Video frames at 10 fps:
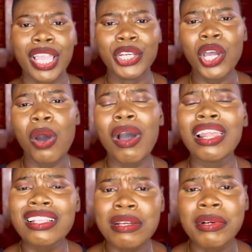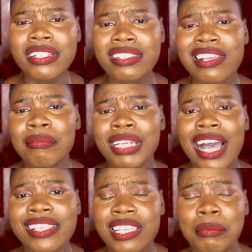Now, a lot of persons have been
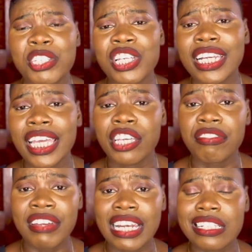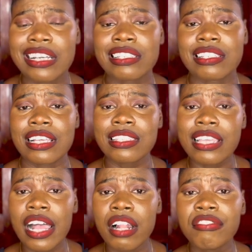asking me, Shaday, you file your taxes
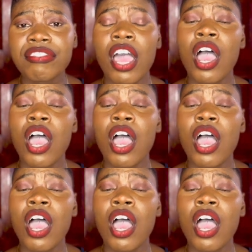yourself?